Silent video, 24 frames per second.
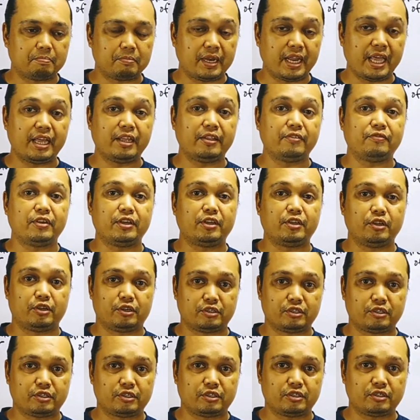plane
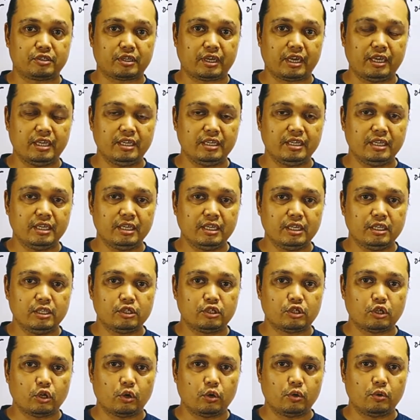figures. Okay,
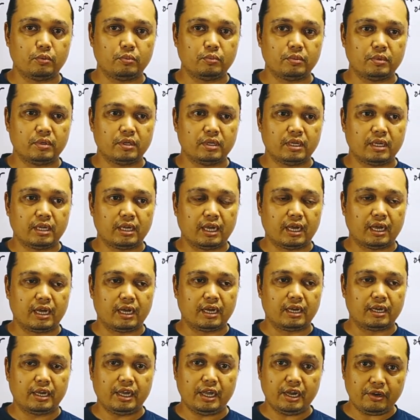so
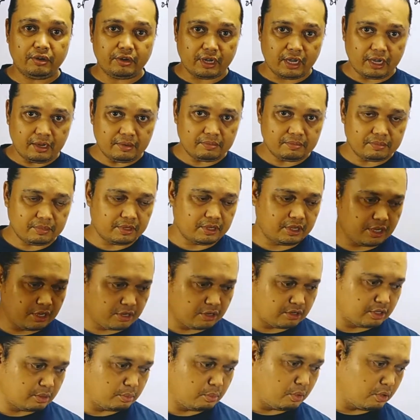area here
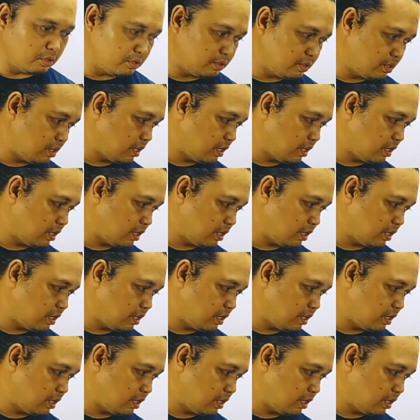on the board